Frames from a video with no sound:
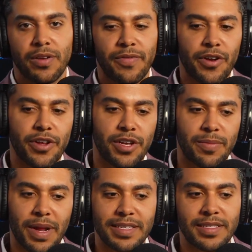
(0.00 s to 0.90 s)
They're very
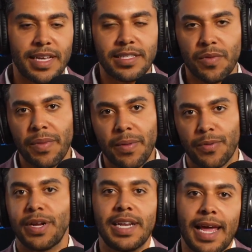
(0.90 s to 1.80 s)
good. Many saints at
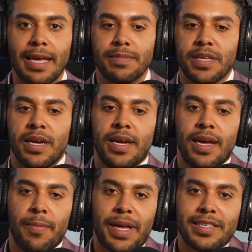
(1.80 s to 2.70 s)
remembering names
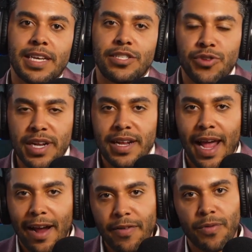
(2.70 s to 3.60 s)
because they
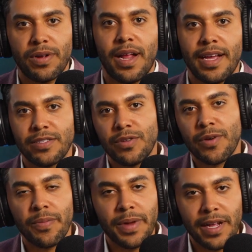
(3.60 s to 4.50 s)
treated everyone as though
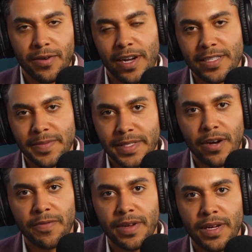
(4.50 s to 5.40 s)
they were meeting Christ
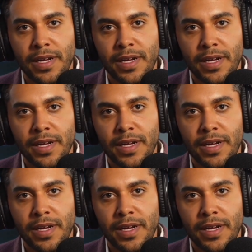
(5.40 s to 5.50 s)
himself.